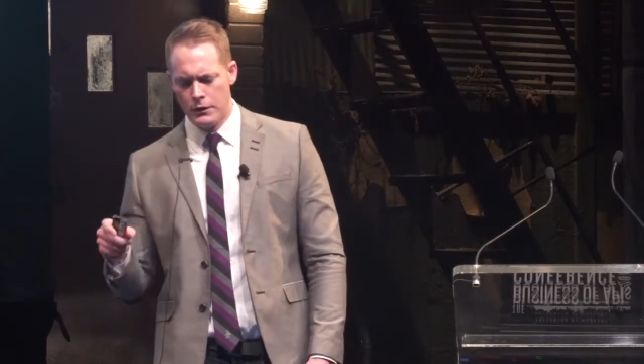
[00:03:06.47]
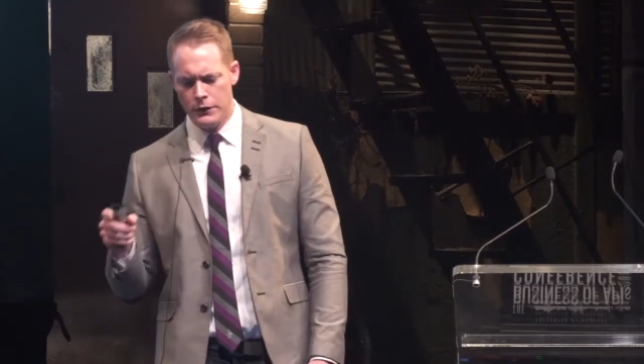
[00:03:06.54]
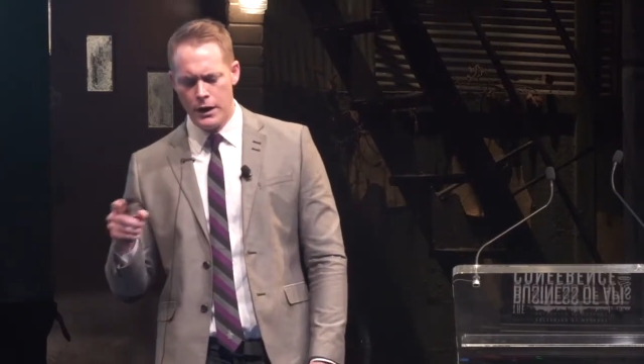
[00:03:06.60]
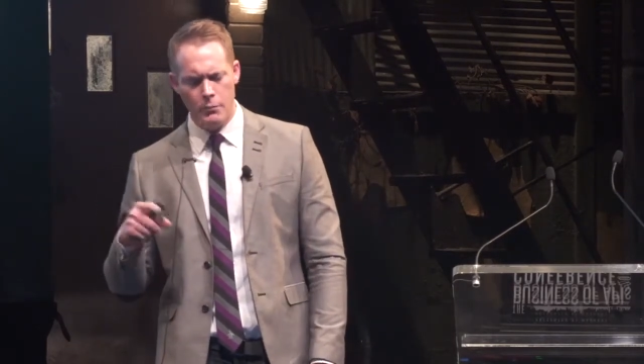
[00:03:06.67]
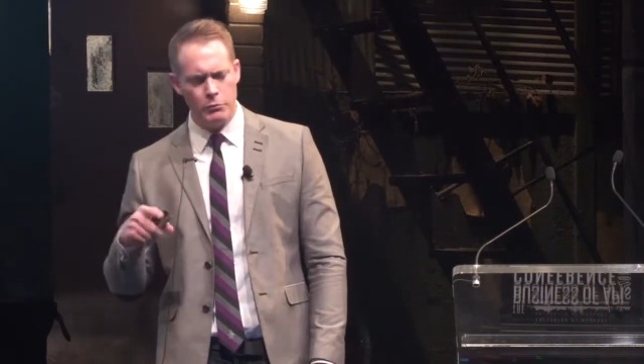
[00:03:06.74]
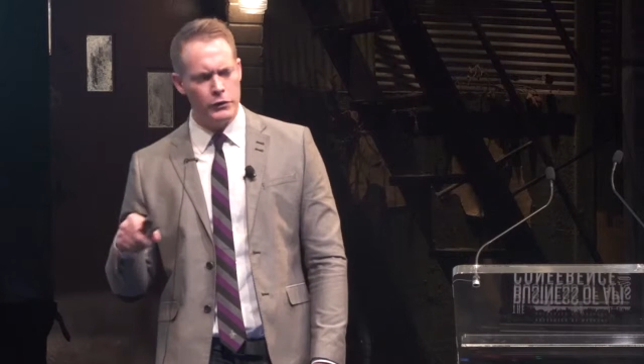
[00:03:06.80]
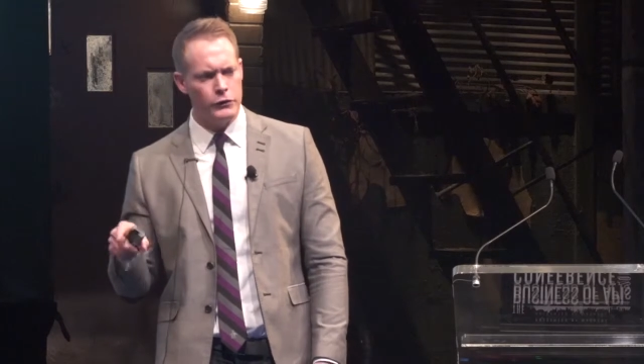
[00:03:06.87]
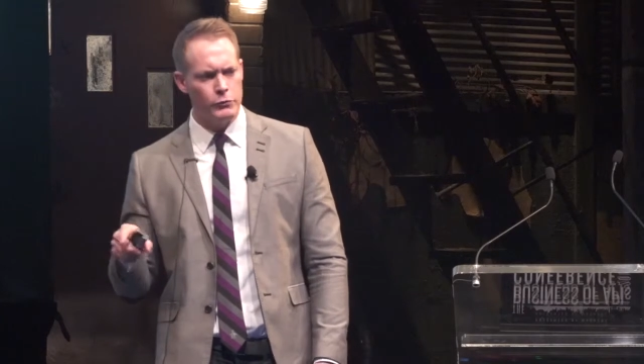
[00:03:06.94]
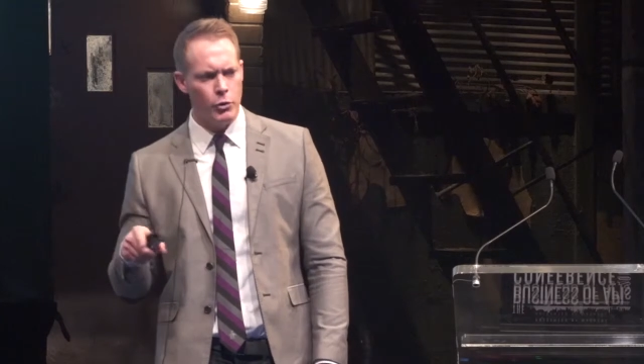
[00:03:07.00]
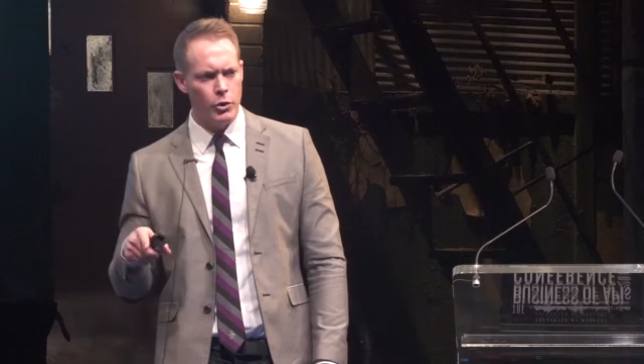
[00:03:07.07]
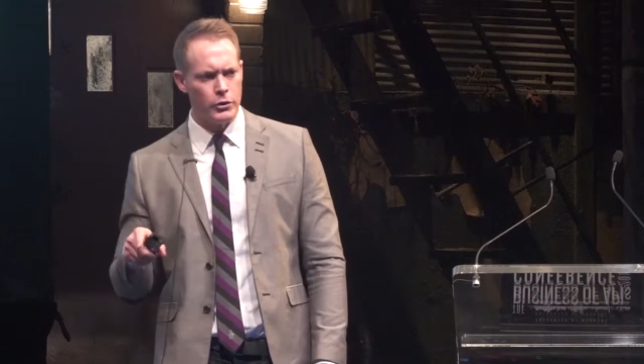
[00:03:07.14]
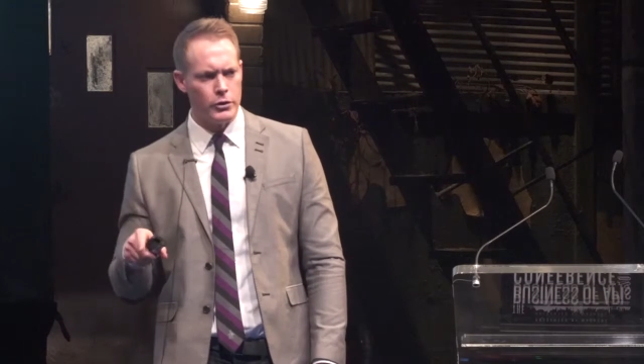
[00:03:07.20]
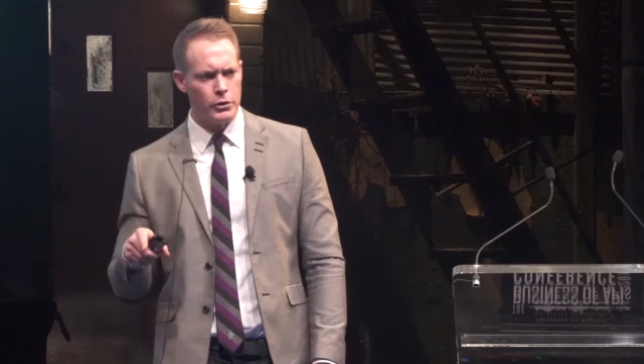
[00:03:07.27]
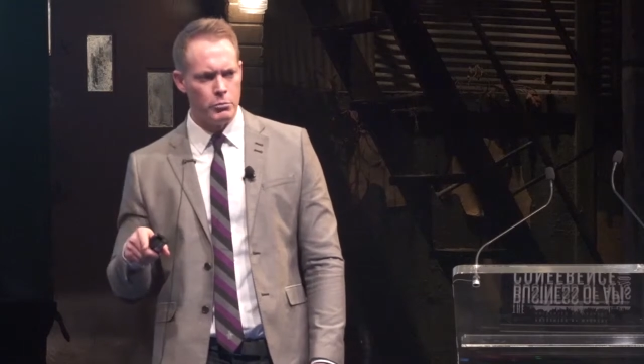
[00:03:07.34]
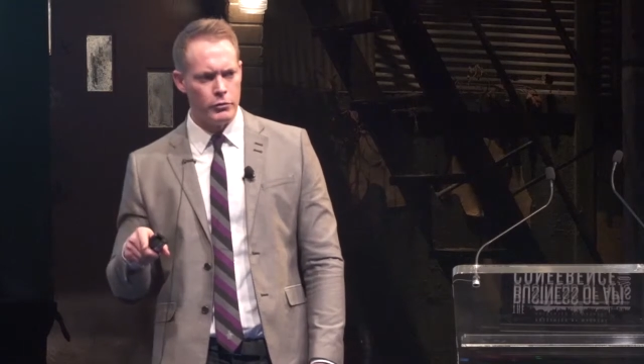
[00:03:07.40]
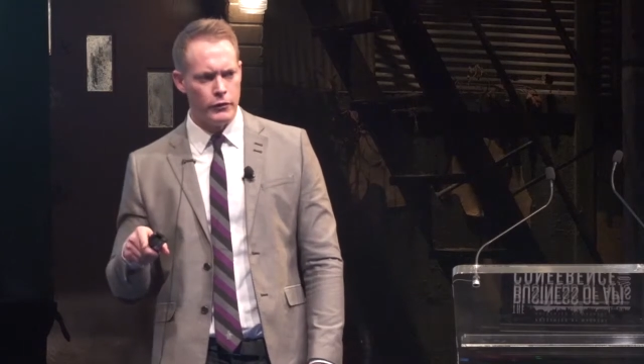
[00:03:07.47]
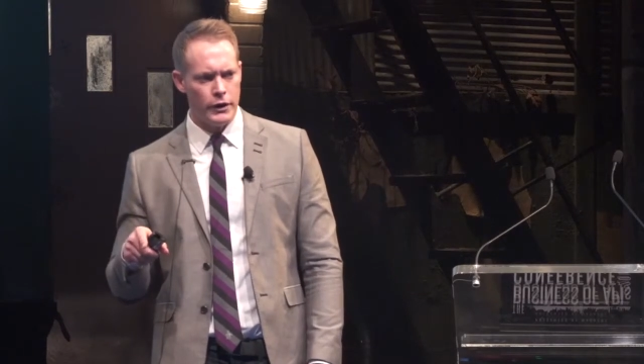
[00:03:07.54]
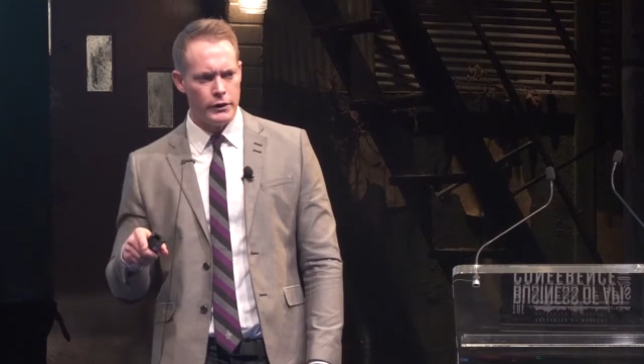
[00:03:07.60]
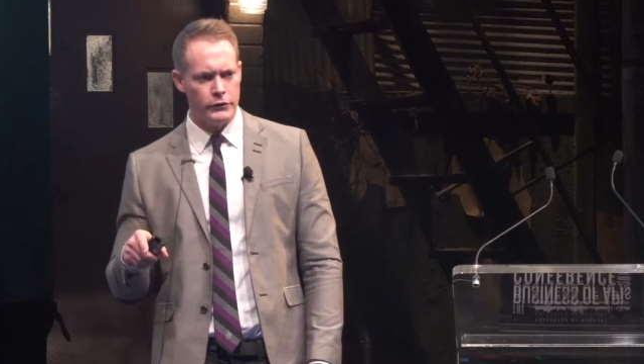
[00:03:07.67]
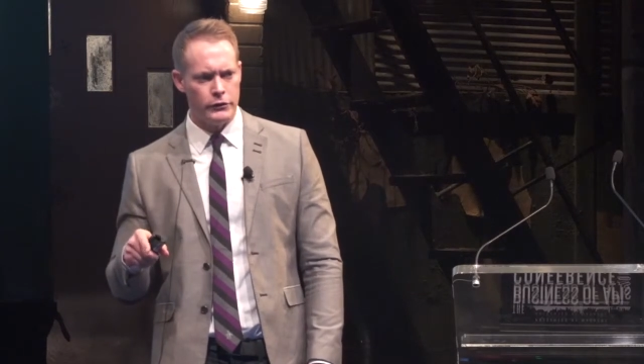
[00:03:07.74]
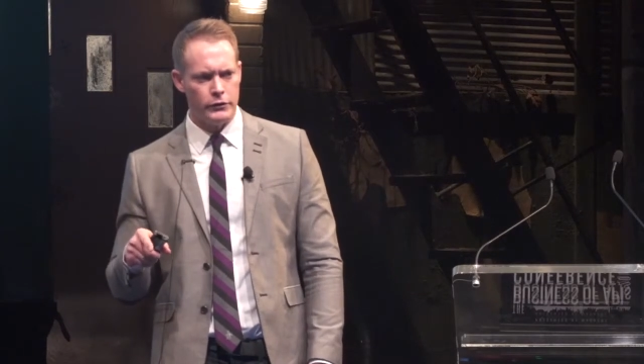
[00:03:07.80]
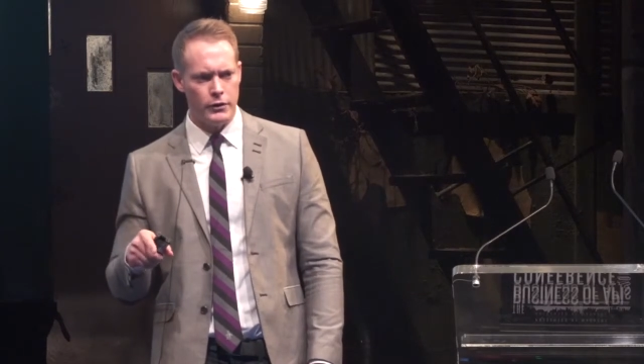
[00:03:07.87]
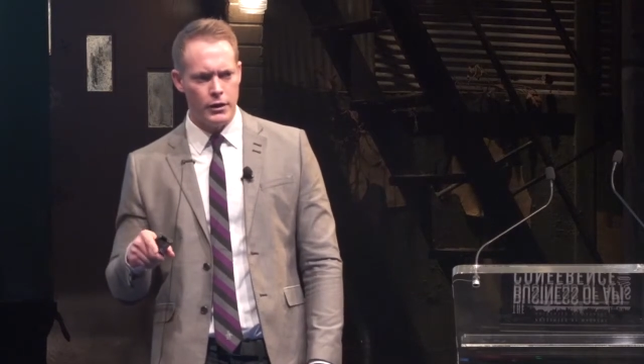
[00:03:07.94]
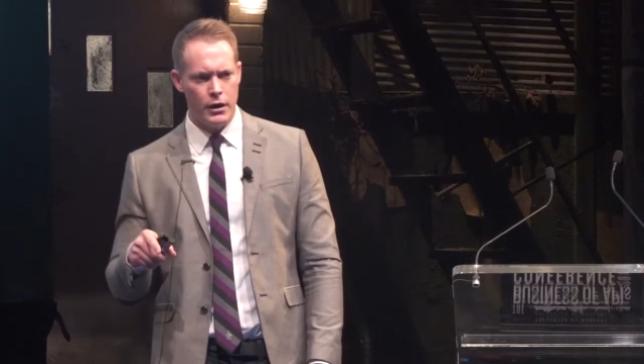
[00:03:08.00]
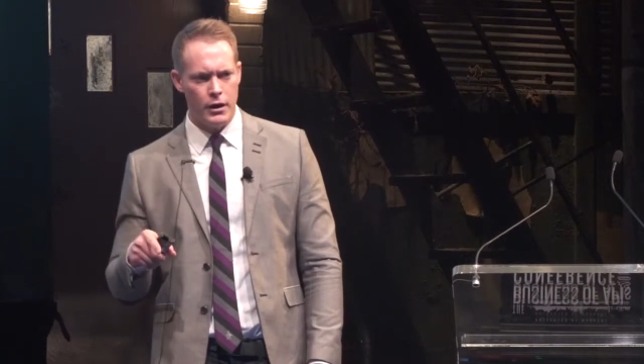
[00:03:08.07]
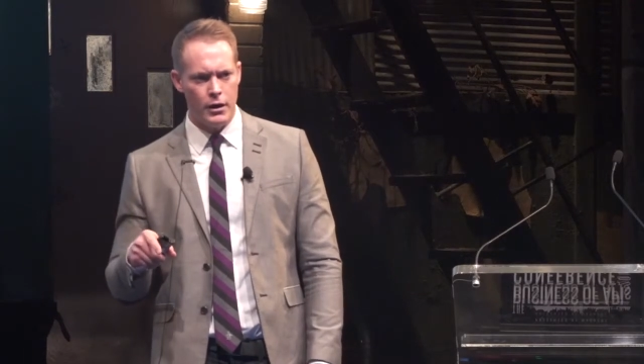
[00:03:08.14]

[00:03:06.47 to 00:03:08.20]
tapped a small group of us,